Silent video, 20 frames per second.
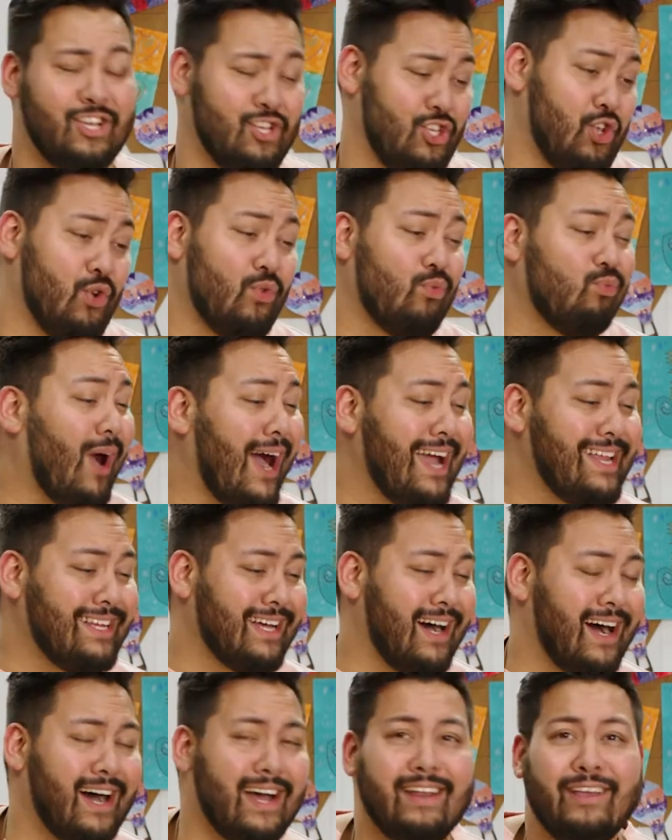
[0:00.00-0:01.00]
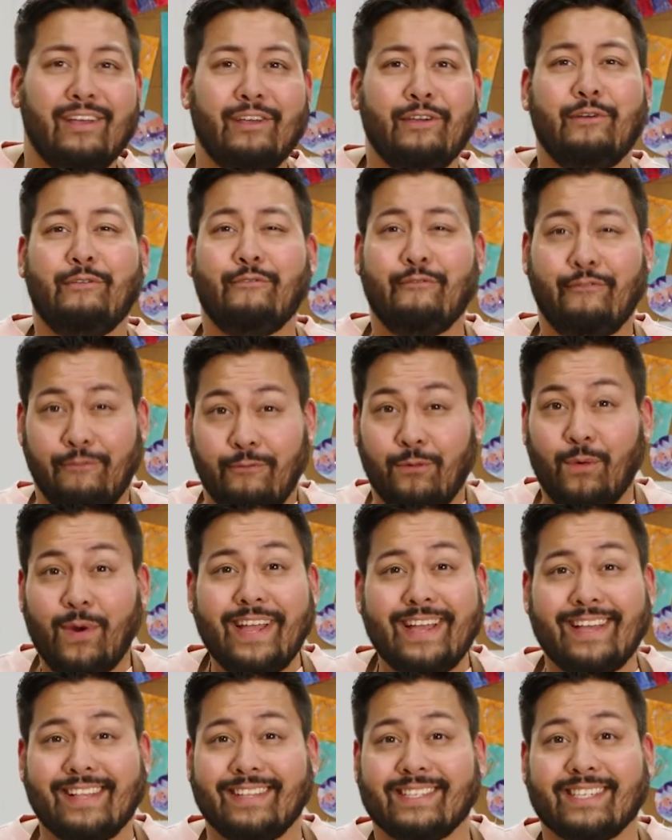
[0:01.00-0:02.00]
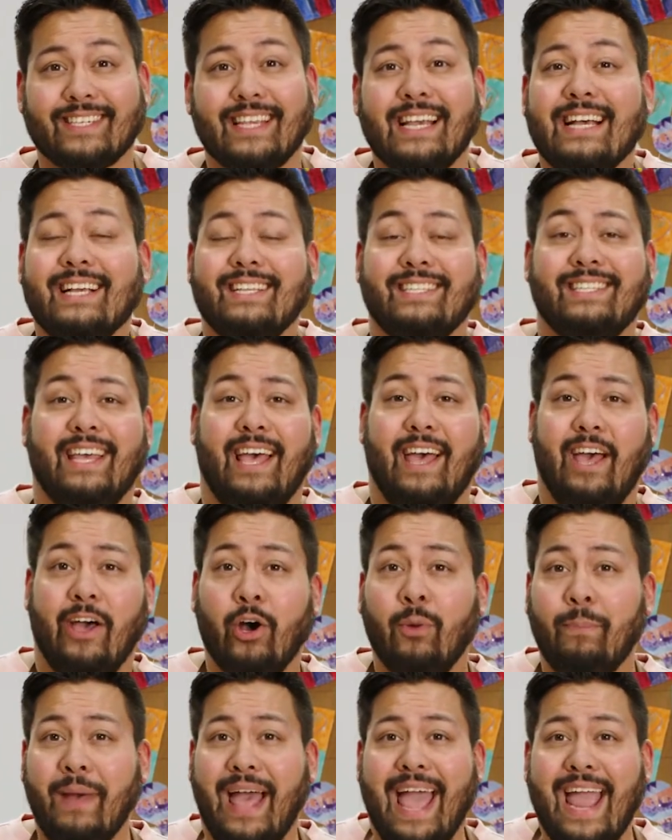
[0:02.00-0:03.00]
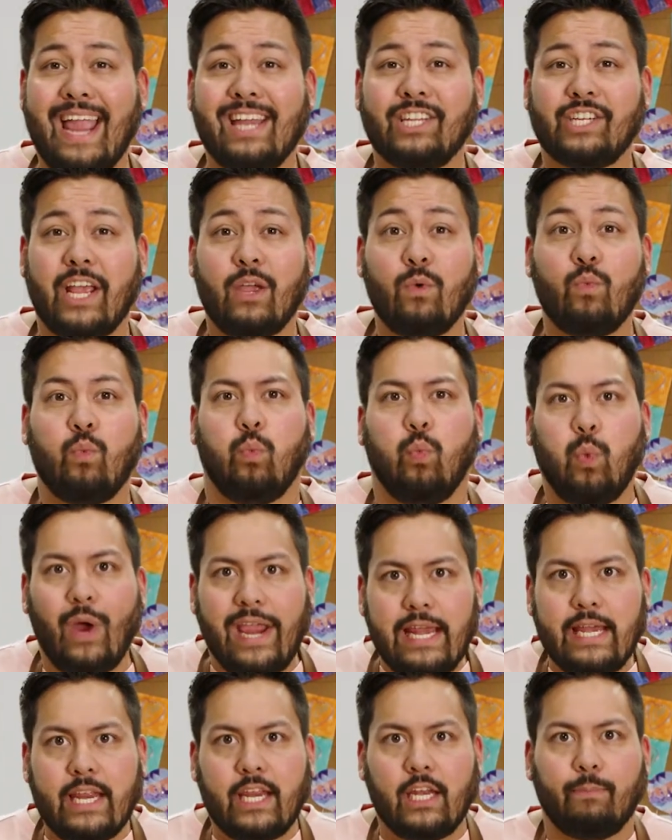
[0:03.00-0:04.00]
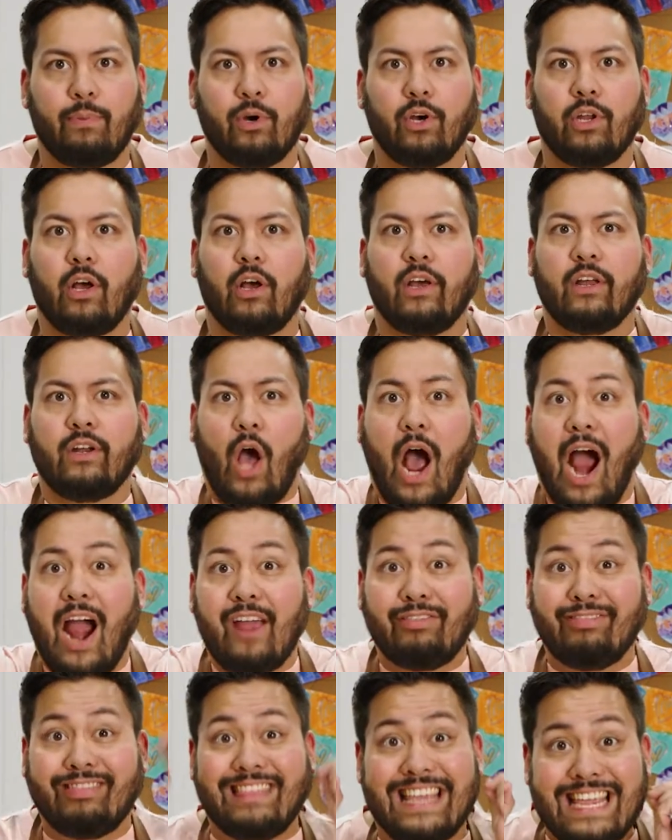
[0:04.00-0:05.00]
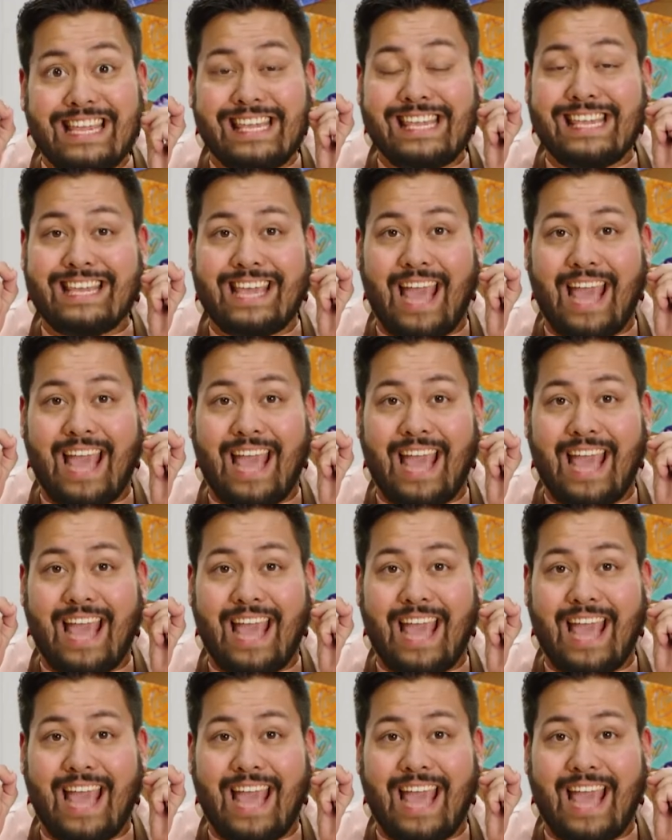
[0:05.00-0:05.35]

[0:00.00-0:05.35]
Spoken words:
You're right, Dot. Friends, to help AJ, we need to put on our thinking